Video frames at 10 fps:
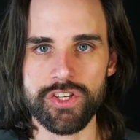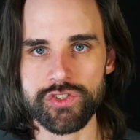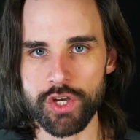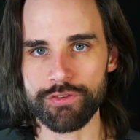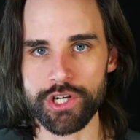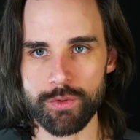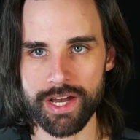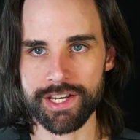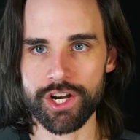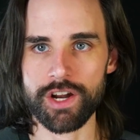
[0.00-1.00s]
So if you're new
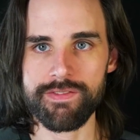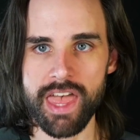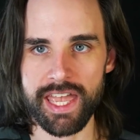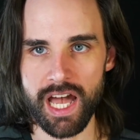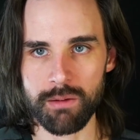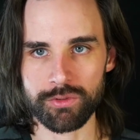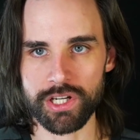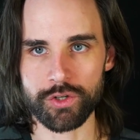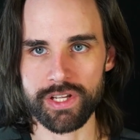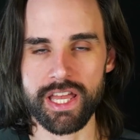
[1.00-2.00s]
around here, hey, I'm
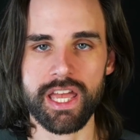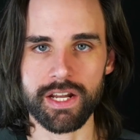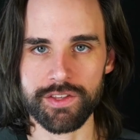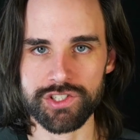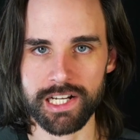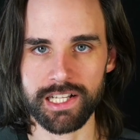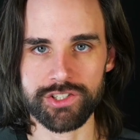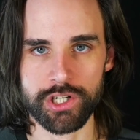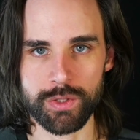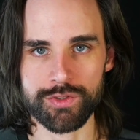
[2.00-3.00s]
Gregory, and on this channel, I
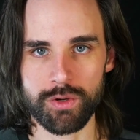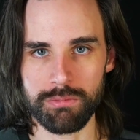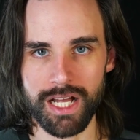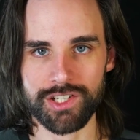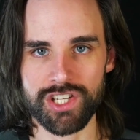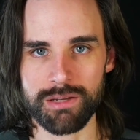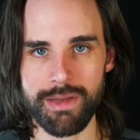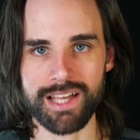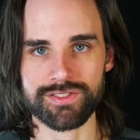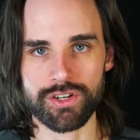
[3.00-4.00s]
turn you into a blockchain
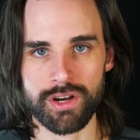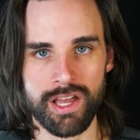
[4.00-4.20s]
master.